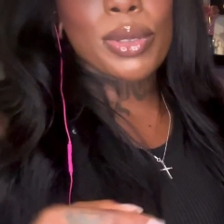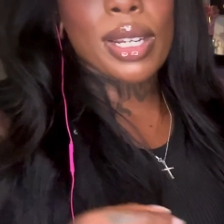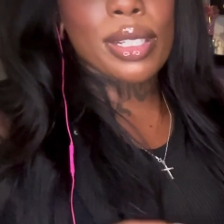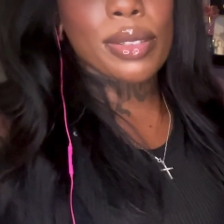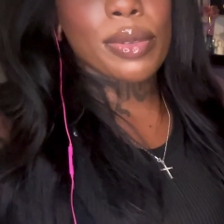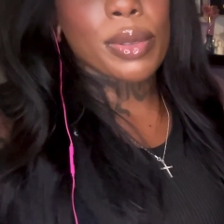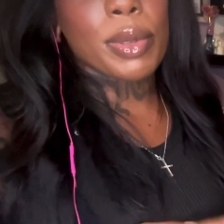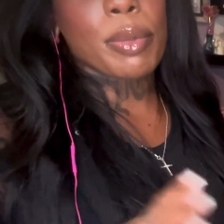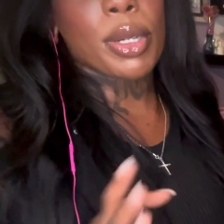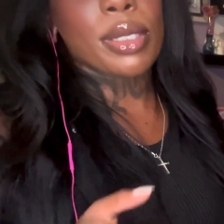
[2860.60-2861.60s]
tired to film the
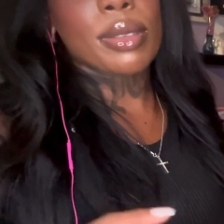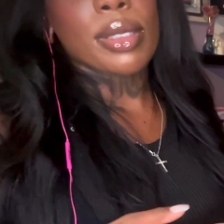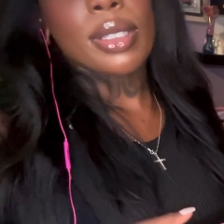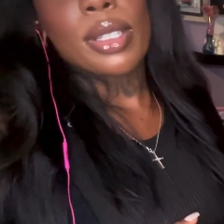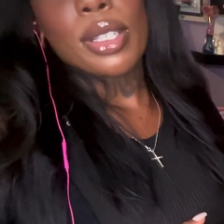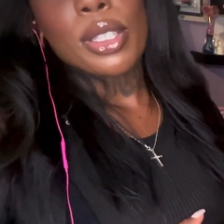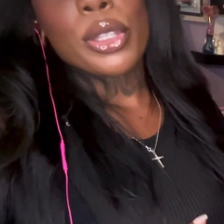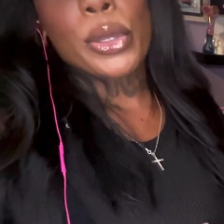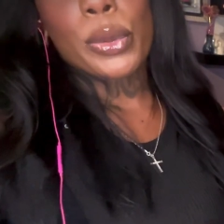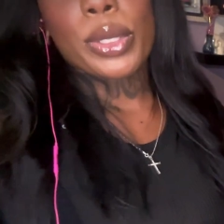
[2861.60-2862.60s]
part
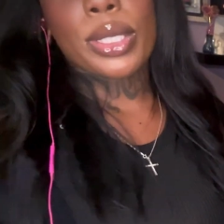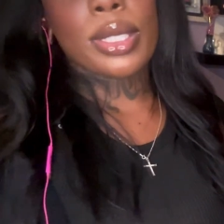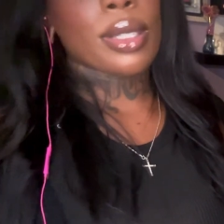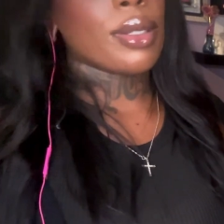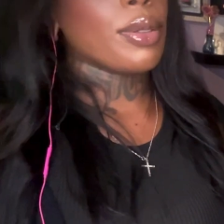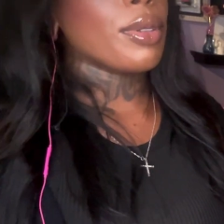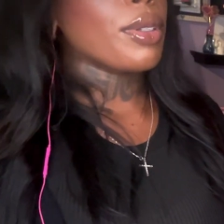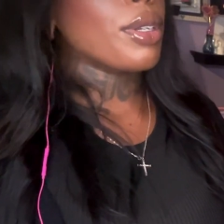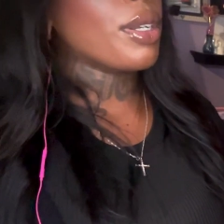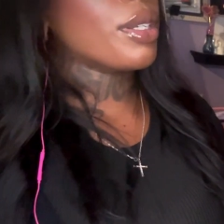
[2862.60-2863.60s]
dos.
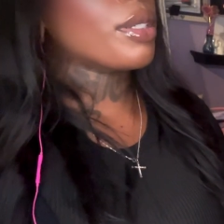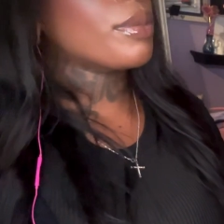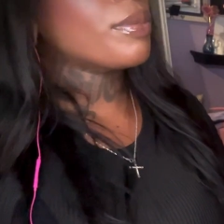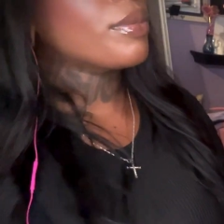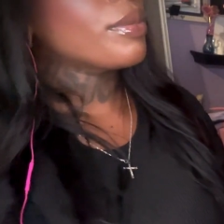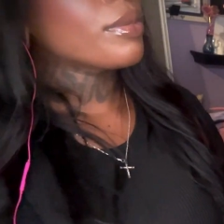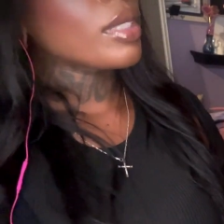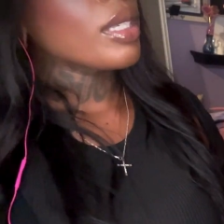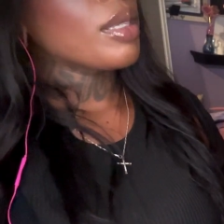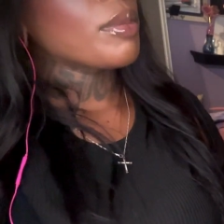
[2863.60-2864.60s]
Um,
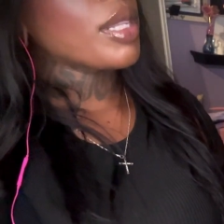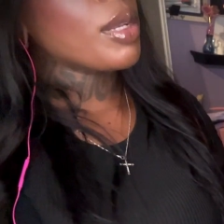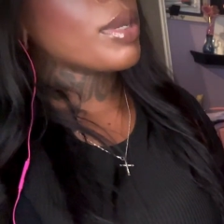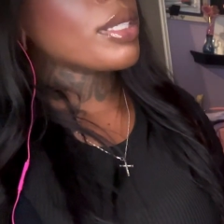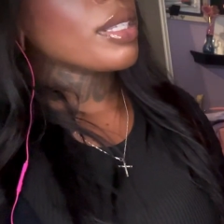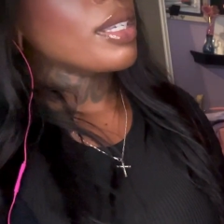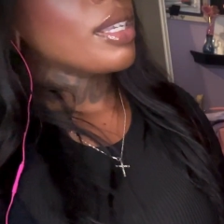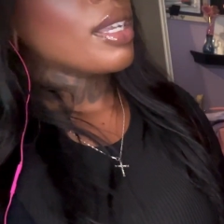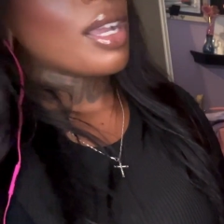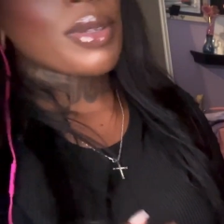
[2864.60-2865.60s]
but anyways,
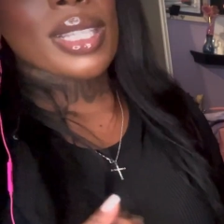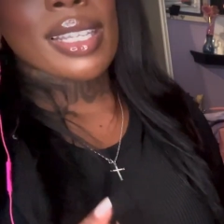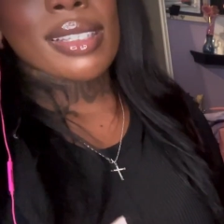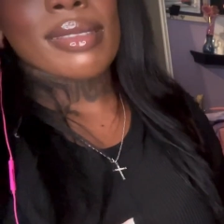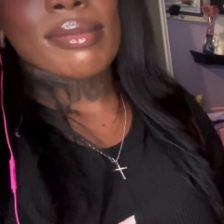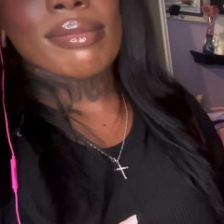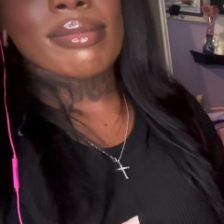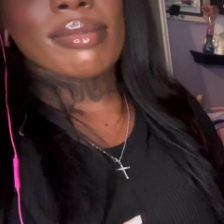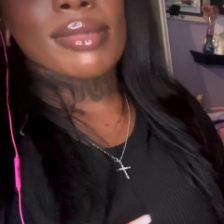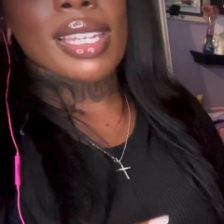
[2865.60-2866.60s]
I was like,
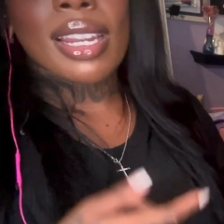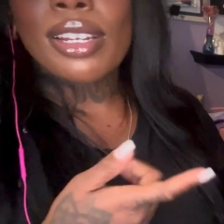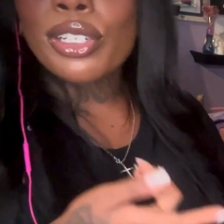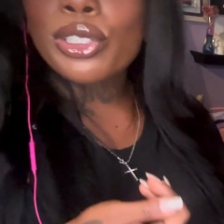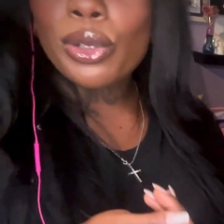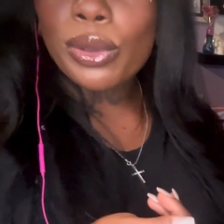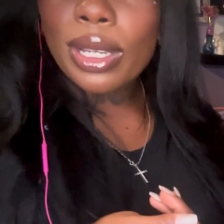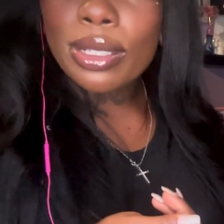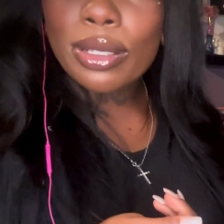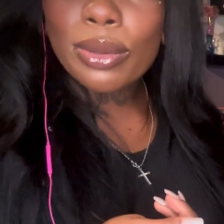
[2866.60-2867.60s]
did I already show you
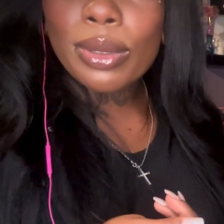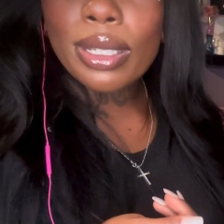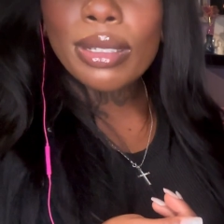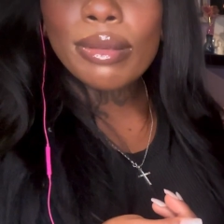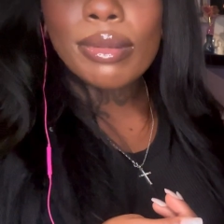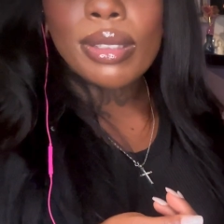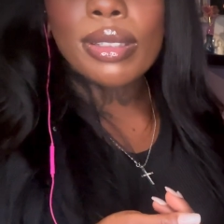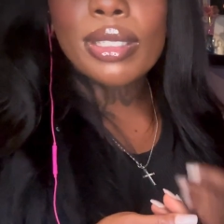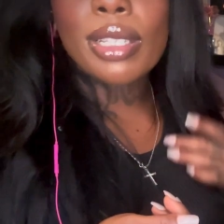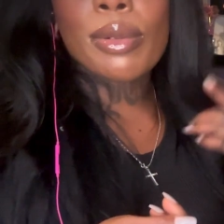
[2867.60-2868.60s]
guys this wig? And I
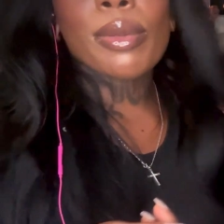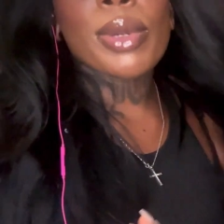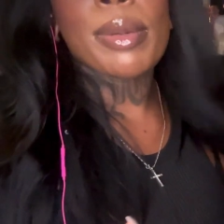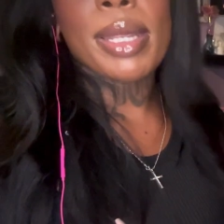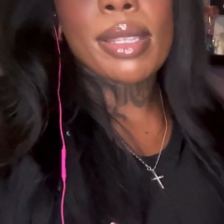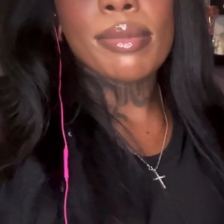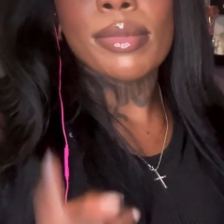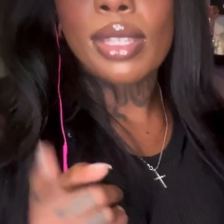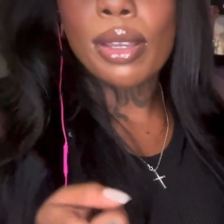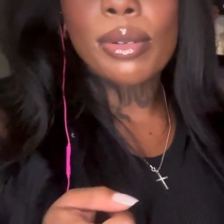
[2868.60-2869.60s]
was like, wait a minute,
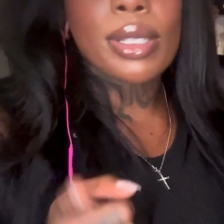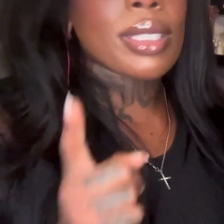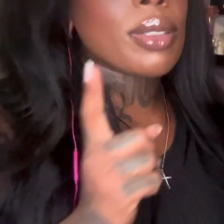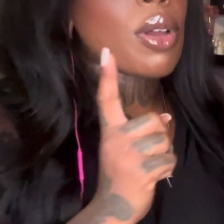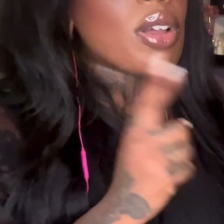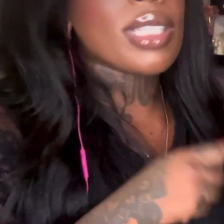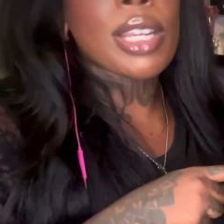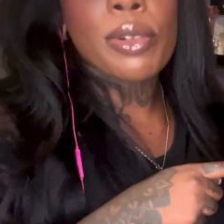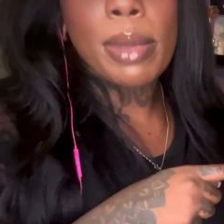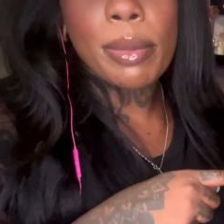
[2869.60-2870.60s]
no, because all I
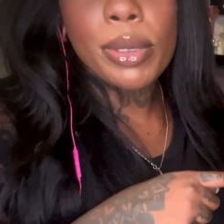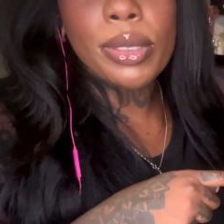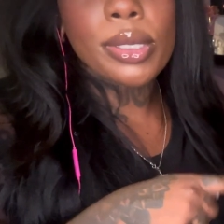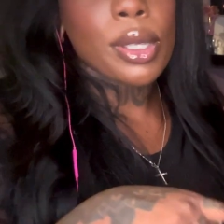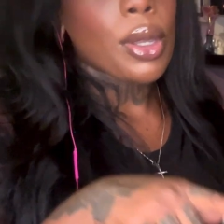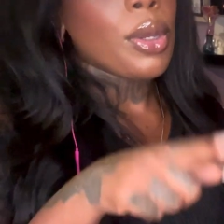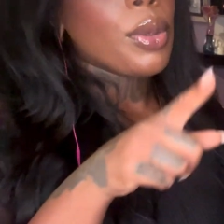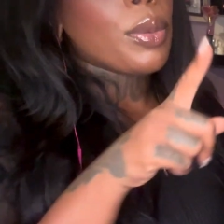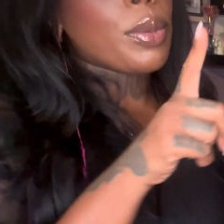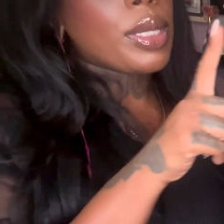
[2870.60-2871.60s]
remembers
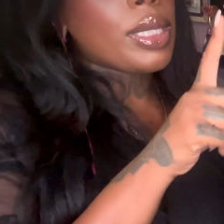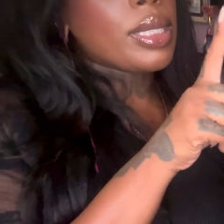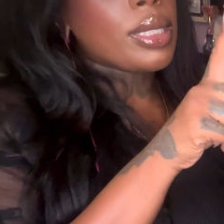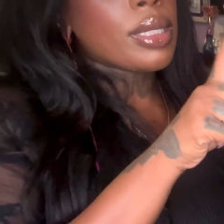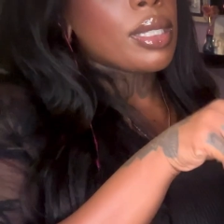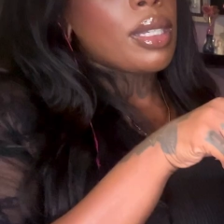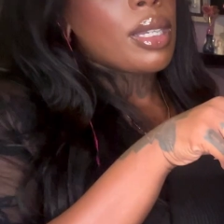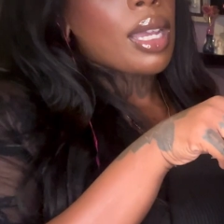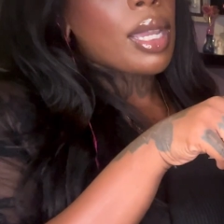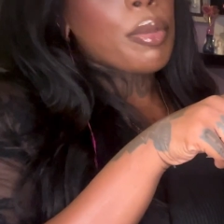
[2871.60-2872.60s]
was
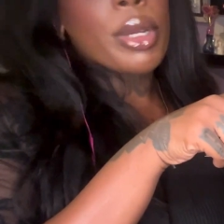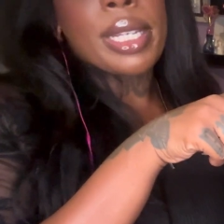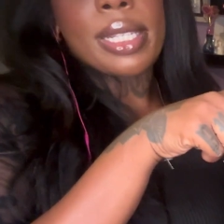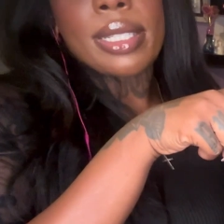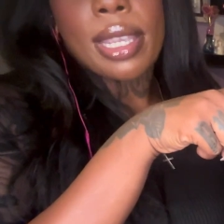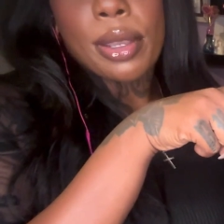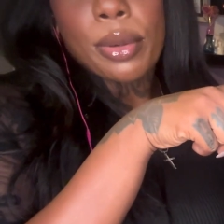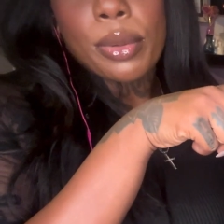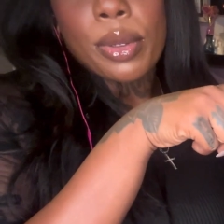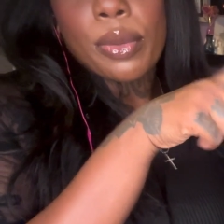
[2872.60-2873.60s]
I braided
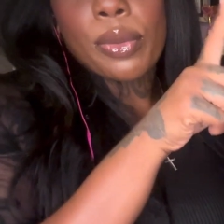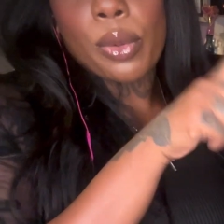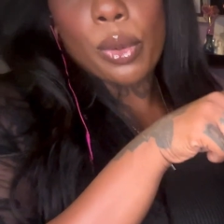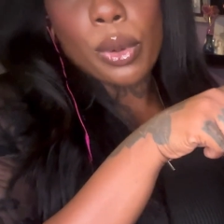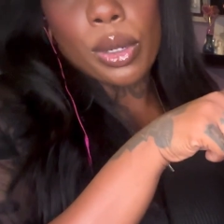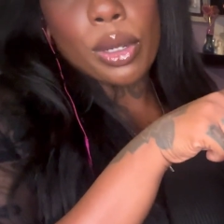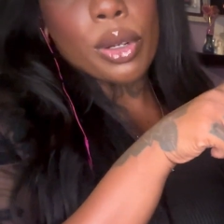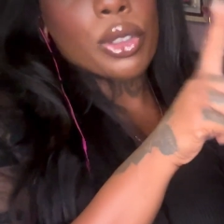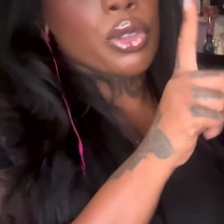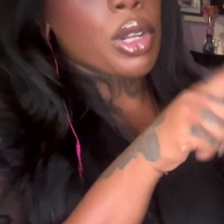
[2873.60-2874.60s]
down for
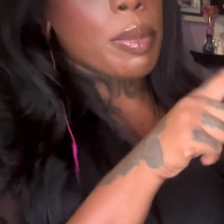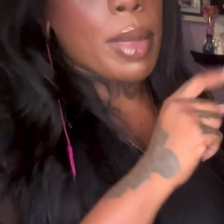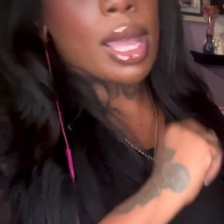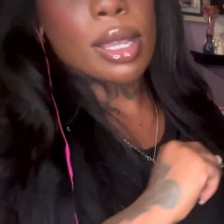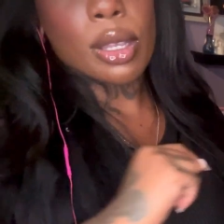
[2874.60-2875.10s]
straight back